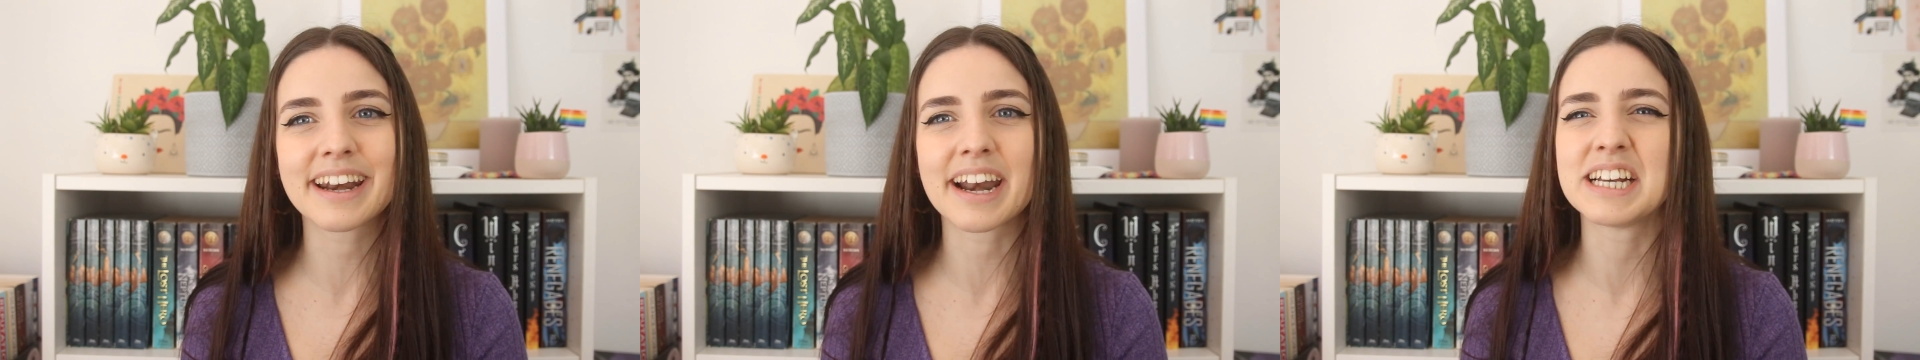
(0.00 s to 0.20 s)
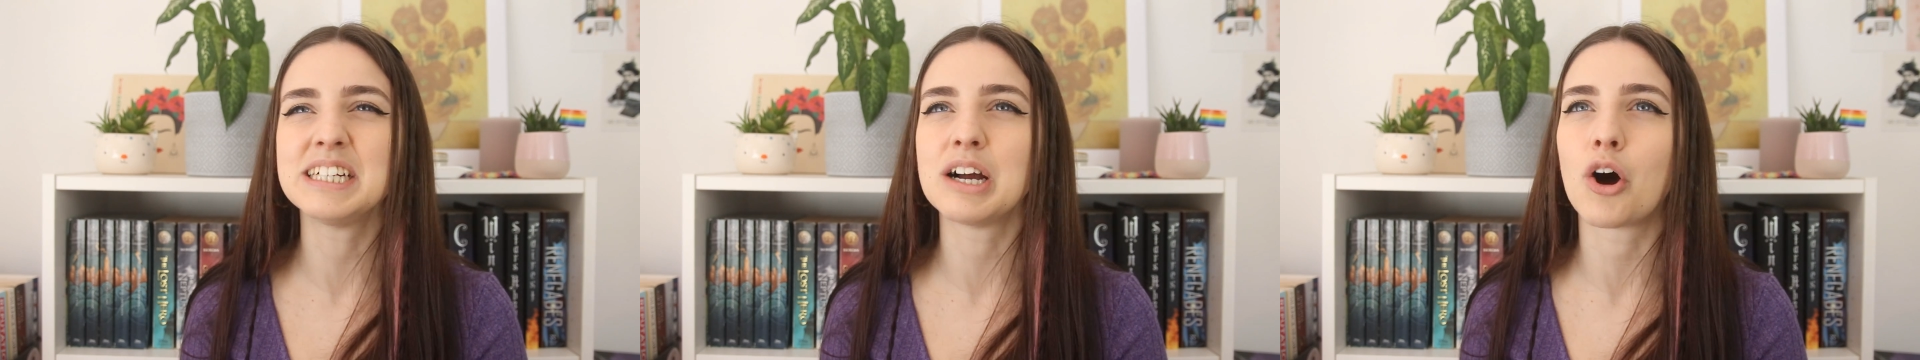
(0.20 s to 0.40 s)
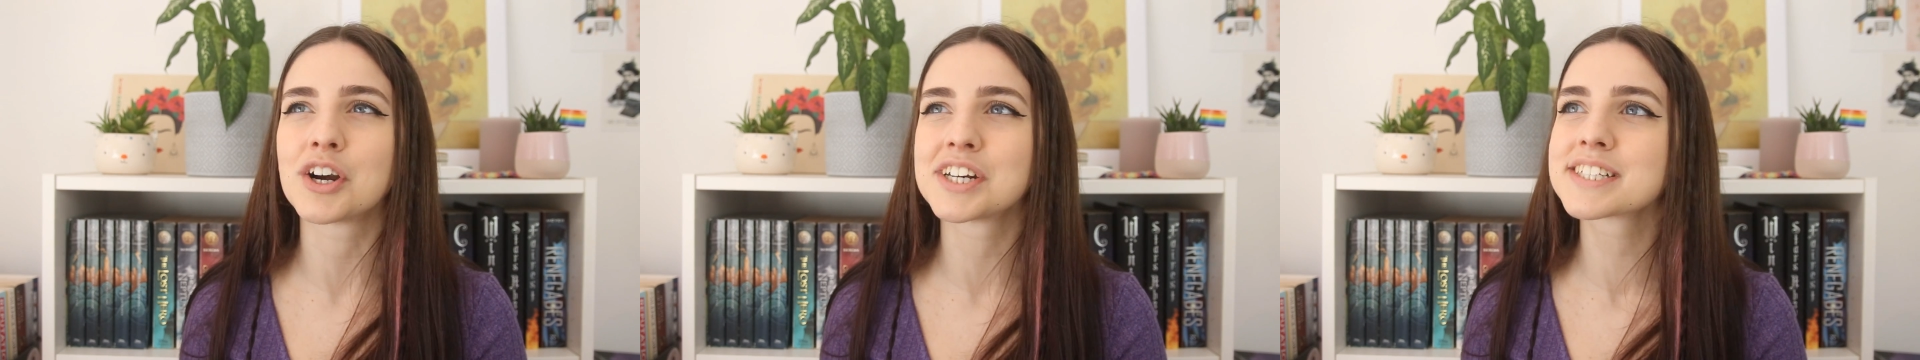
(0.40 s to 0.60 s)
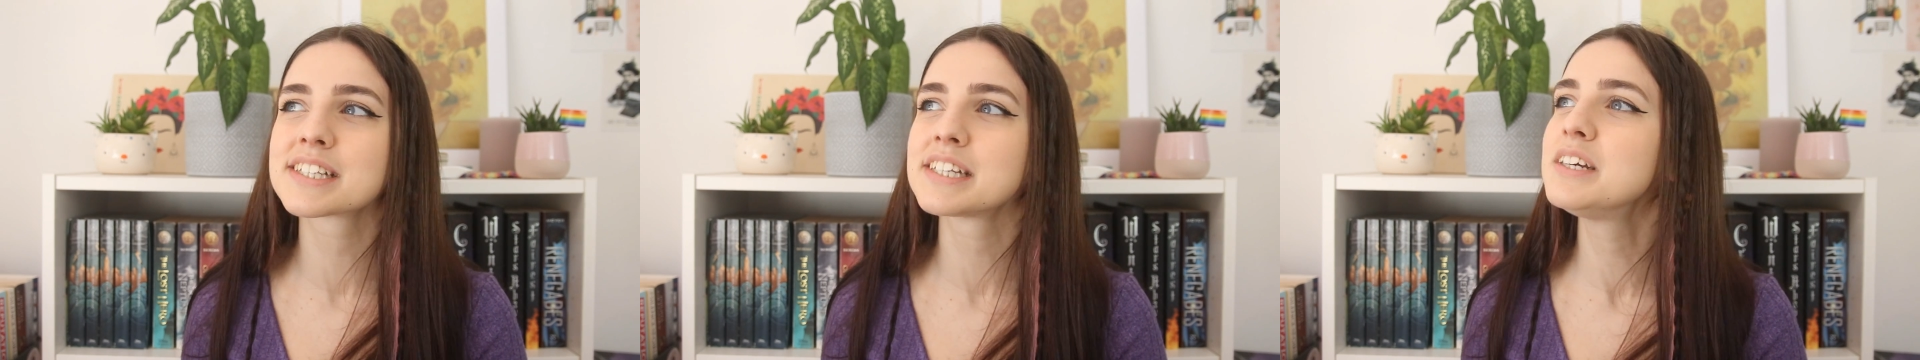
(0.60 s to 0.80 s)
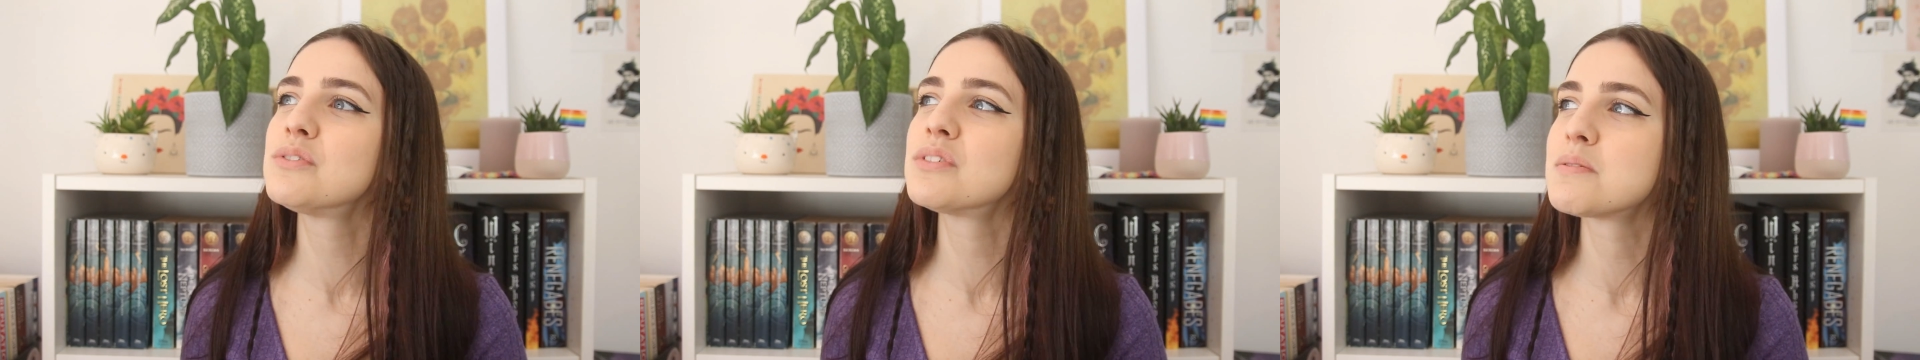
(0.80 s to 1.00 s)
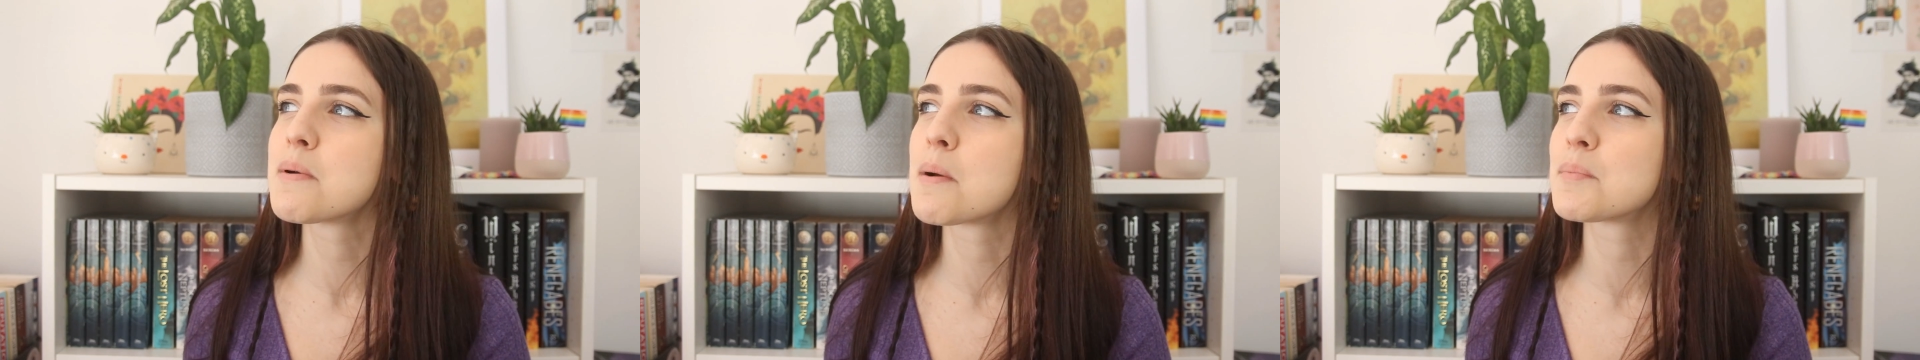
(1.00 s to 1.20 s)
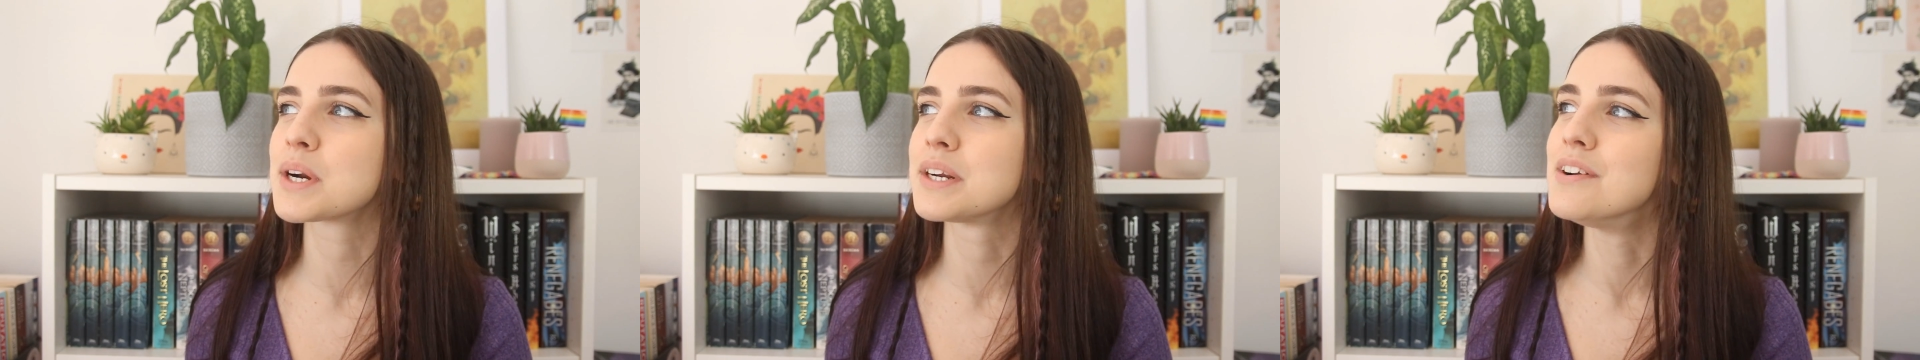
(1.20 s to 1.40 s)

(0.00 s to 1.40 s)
and I honestly remember